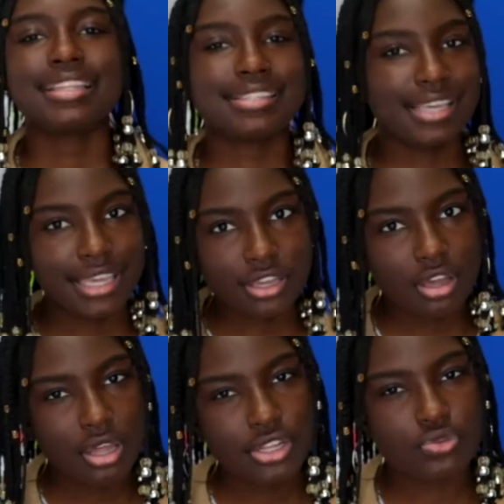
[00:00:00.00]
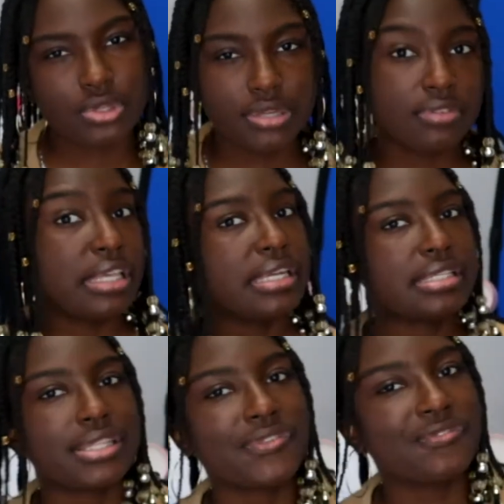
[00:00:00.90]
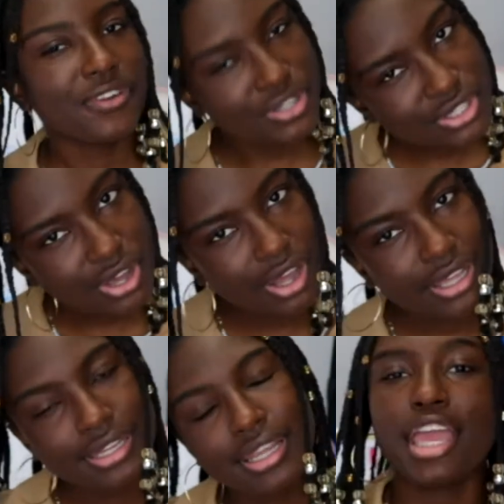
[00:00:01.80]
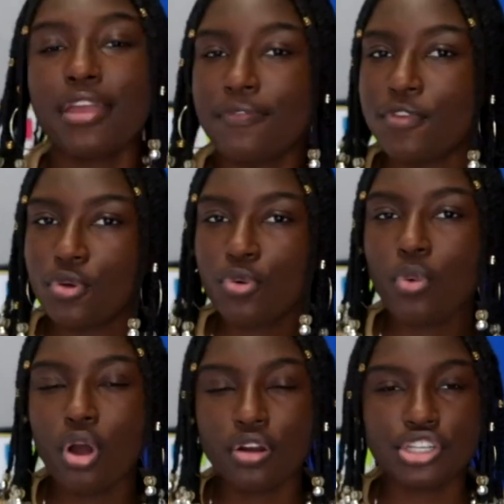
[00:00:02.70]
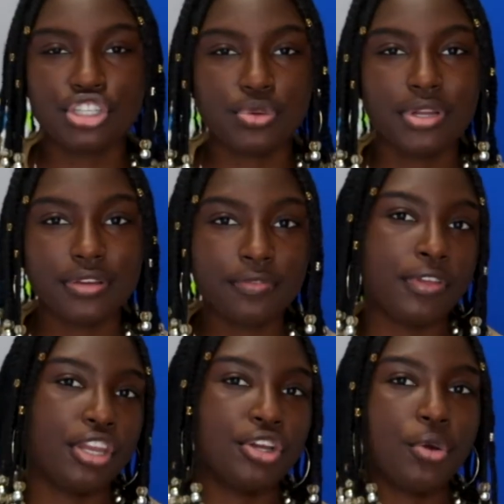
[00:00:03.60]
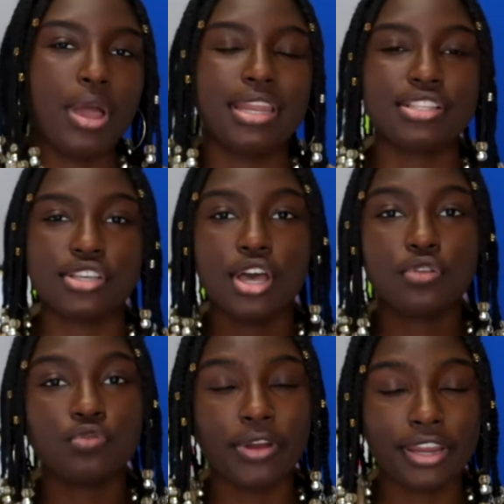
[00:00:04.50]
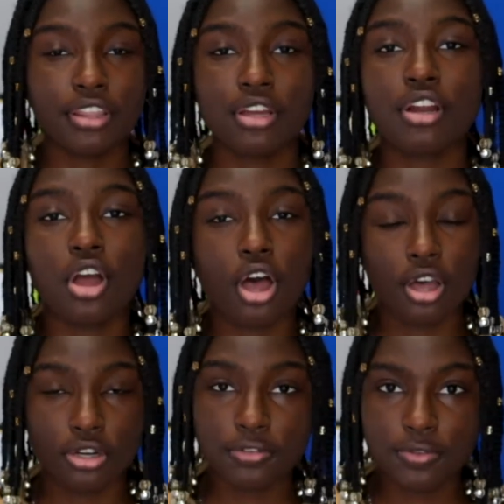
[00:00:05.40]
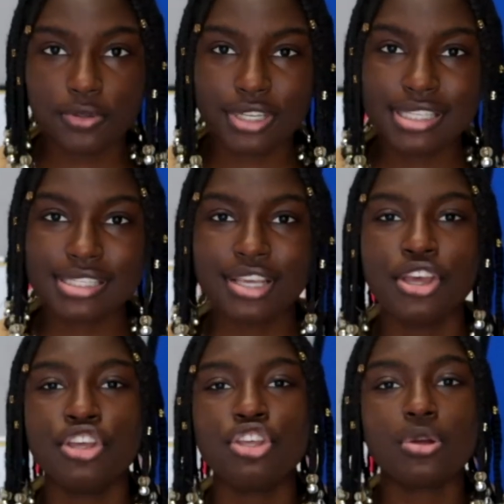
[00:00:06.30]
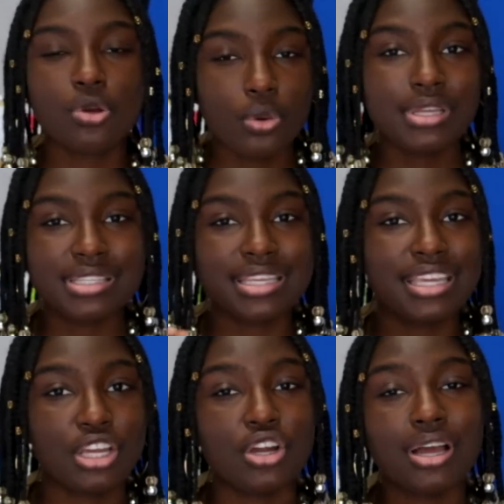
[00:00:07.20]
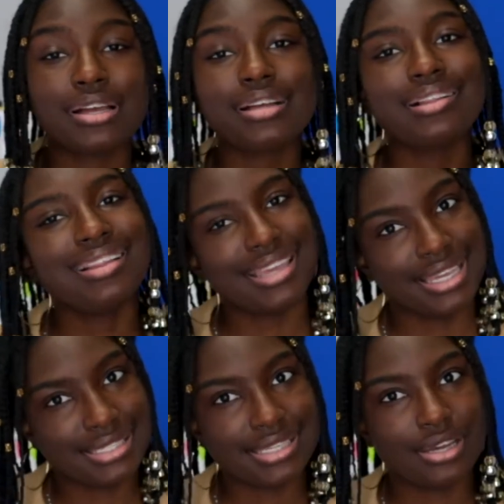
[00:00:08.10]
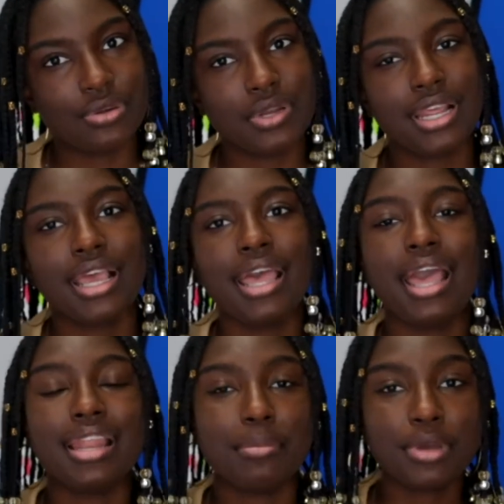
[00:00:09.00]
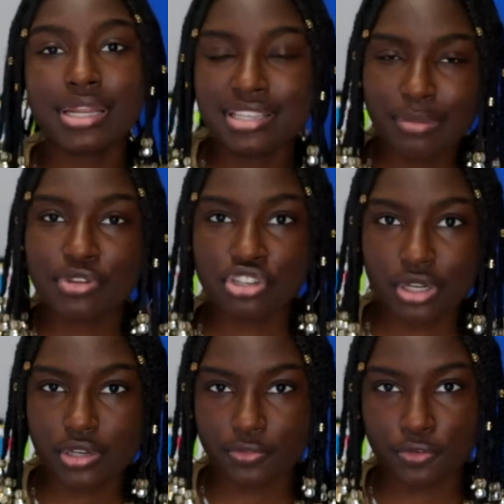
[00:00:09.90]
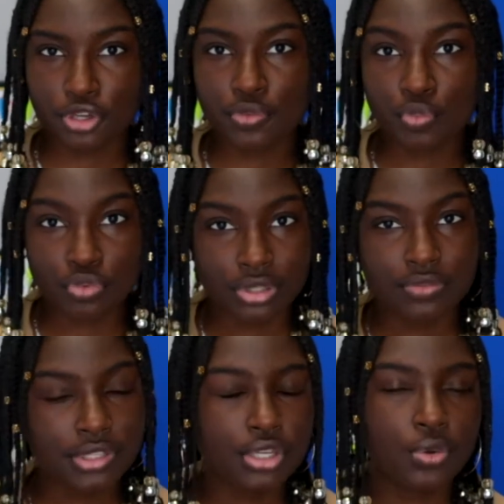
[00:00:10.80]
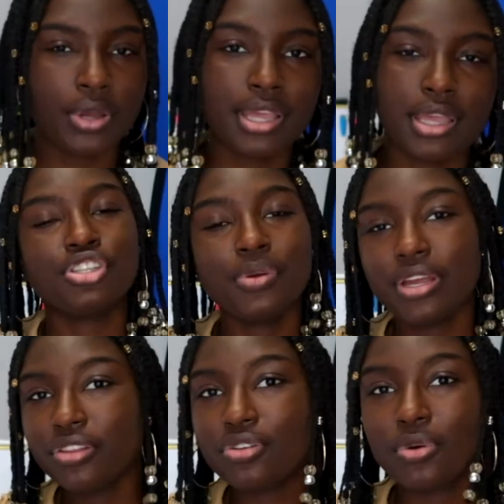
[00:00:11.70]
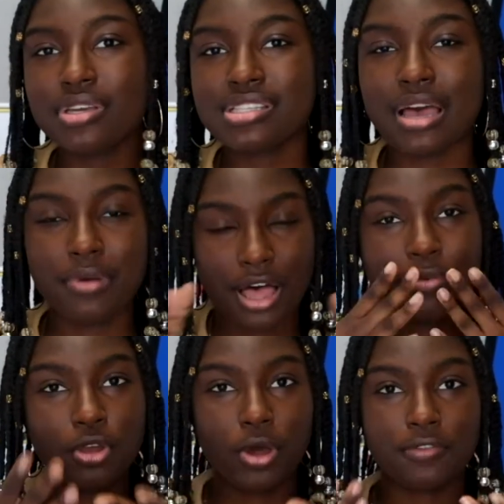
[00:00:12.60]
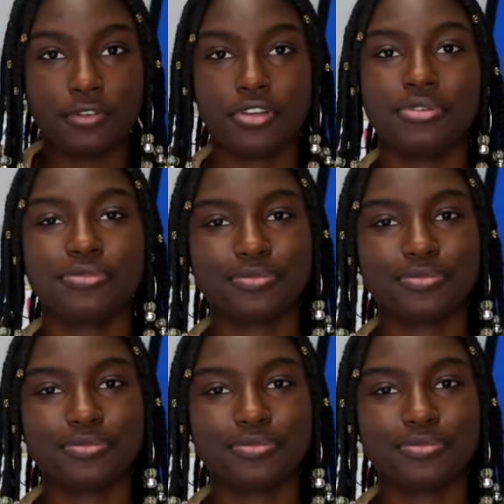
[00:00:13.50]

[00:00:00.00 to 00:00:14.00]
The second con is really related to the first con. If you are shooting a video and it's on regular autofocus, you're going to hear a clicking sound. And I'm going to demonstrate it for you really quick. Do you hear the noise? I'll be quiet for you.